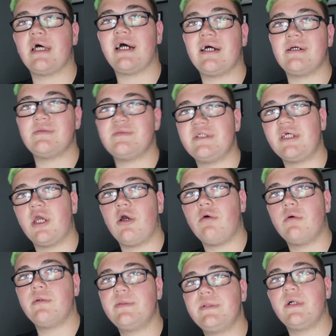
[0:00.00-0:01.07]
that
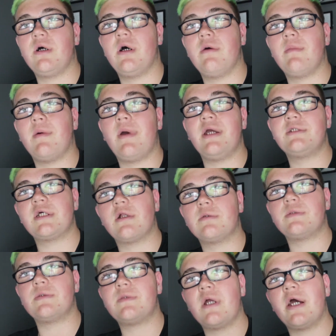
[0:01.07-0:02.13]
video for my main channel
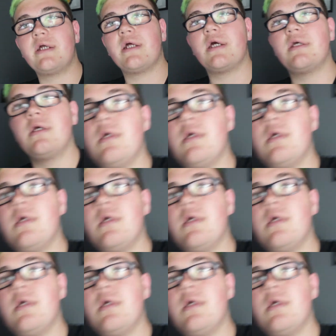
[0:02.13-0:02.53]
for Friday.